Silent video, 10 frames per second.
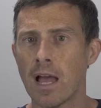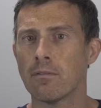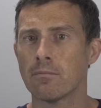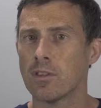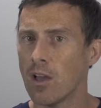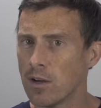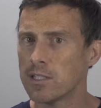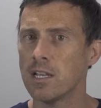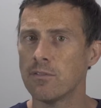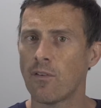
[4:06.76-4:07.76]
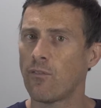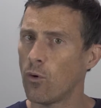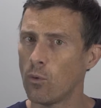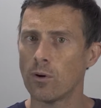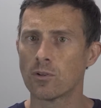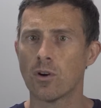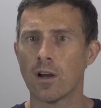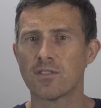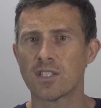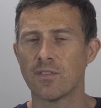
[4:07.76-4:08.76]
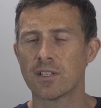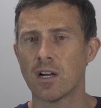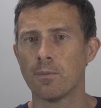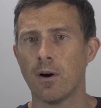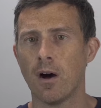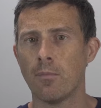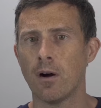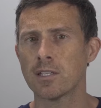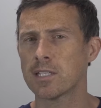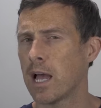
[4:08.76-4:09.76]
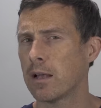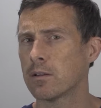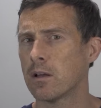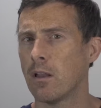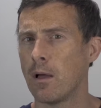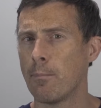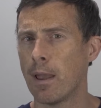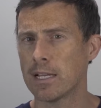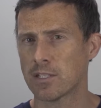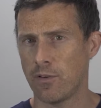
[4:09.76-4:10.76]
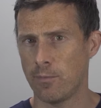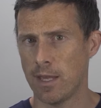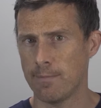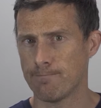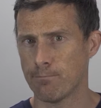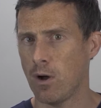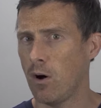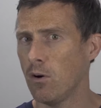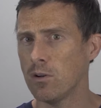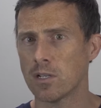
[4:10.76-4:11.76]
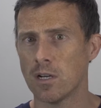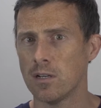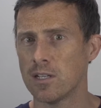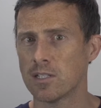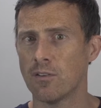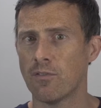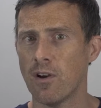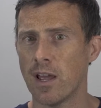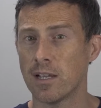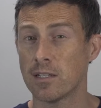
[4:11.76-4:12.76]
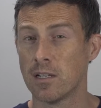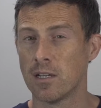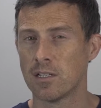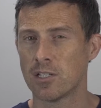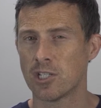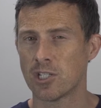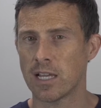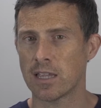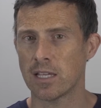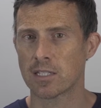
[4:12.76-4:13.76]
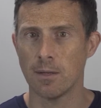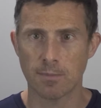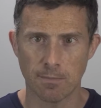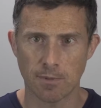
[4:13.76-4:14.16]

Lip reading: Now the idea of a 4-wheel drive Civic Type R might sound like blasphemy, but Honda isn't afraid to shake things up